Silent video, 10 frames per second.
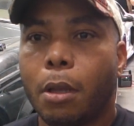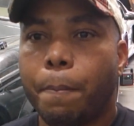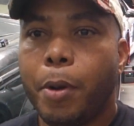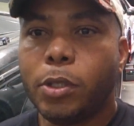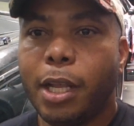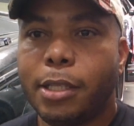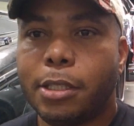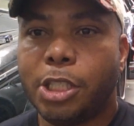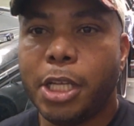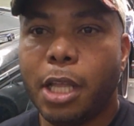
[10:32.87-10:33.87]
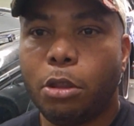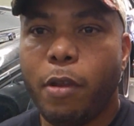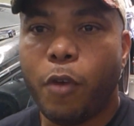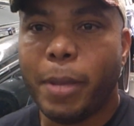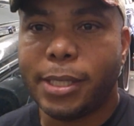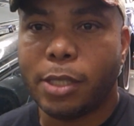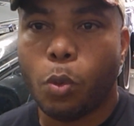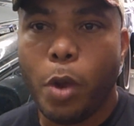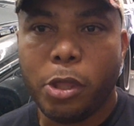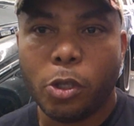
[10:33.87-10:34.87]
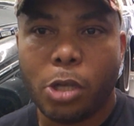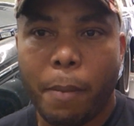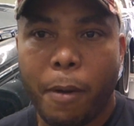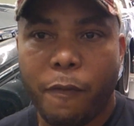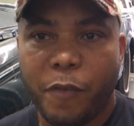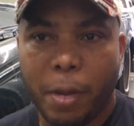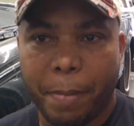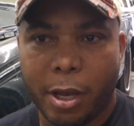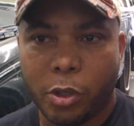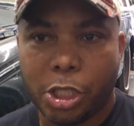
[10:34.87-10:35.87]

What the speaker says: Boosted GD3 for me says, with your turbo fit build,